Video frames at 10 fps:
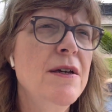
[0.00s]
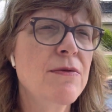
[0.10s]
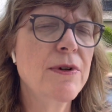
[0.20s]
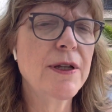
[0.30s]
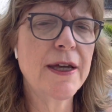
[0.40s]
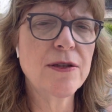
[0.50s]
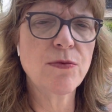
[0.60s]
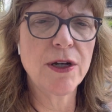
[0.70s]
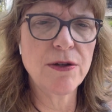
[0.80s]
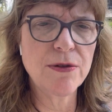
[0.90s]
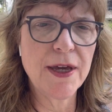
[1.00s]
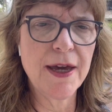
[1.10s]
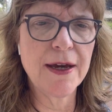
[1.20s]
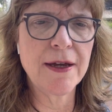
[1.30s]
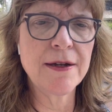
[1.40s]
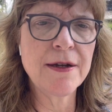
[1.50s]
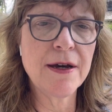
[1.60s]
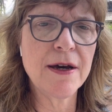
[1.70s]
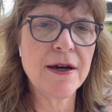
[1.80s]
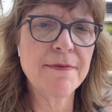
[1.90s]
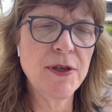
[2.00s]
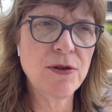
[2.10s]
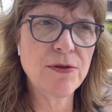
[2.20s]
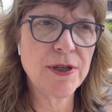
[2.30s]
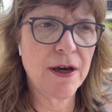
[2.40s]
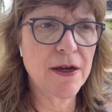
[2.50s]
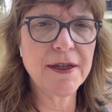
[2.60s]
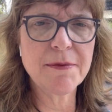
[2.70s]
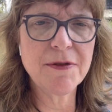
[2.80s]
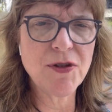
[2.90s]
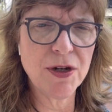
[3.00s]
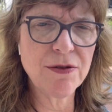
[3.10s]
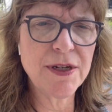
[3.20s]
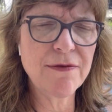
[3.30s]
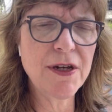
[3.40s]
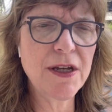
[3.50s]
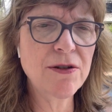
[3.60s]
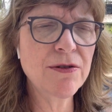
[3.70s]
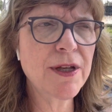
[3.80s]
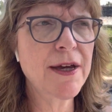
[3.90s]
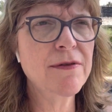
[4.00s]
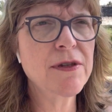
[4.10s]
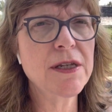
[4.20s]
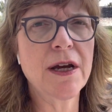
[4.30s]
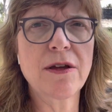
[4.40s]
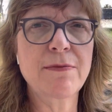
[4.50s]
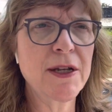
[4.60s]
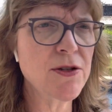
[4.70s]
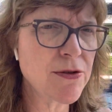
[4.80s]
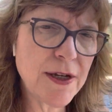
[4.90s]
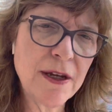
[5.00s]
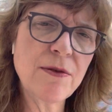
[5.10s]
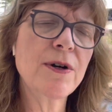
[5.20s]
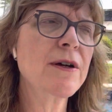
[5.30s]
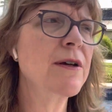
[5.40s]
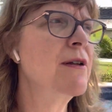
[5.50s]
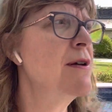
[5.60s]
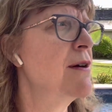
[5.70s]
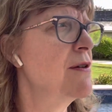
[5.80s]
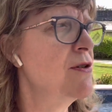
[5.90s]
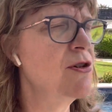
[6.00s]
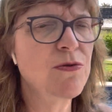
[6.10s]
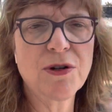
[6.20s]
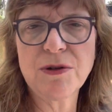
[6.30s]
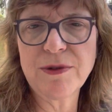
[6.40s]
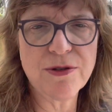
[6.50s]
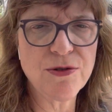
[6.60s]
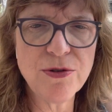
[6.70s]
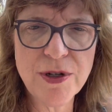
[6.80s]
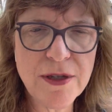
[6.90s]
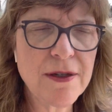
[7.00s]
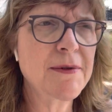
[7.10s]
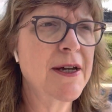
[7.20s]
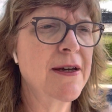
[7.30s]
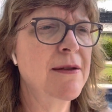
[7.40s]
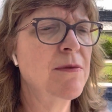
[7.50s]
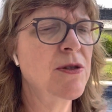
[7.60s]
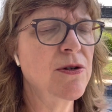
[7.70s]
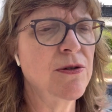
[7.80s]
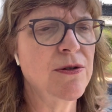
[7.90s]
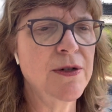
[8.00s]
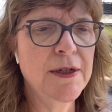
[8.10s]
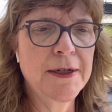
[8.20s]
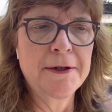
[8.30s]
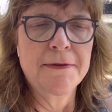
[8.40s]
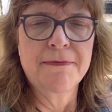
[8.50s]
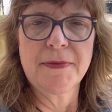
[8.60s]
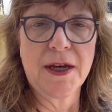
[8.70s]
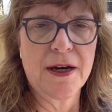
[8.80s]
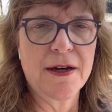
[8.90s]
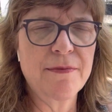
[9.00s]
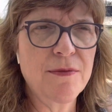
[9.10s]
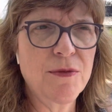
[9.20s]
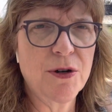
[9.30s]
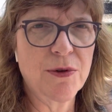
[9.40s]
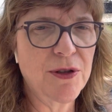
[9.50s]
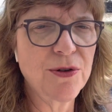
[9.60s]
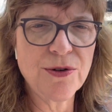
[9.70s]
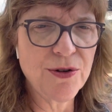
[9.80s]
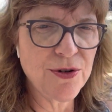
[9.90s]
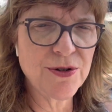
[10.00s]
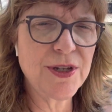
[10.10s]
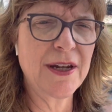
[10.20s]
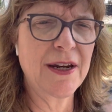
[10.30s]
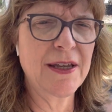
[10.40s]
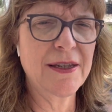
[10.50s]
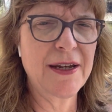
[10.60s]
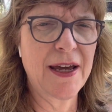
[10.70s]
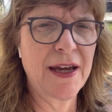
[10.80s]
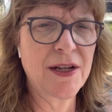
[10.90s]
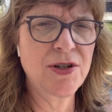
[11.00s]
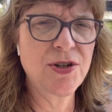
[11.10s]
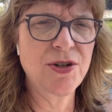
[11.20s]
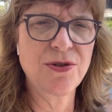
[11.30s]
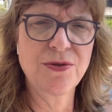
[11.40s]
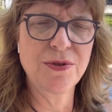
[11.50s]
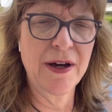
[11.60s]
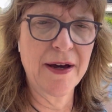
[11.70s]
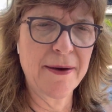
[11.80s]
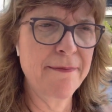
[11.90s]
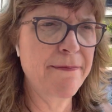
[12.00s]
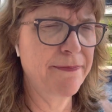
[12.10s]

realize where you can um, use the concept of generativity in your lives. Are you mentoring anyone? Are you, do you work with students sometimes? Do you um, work with learners at any stage? Do you um,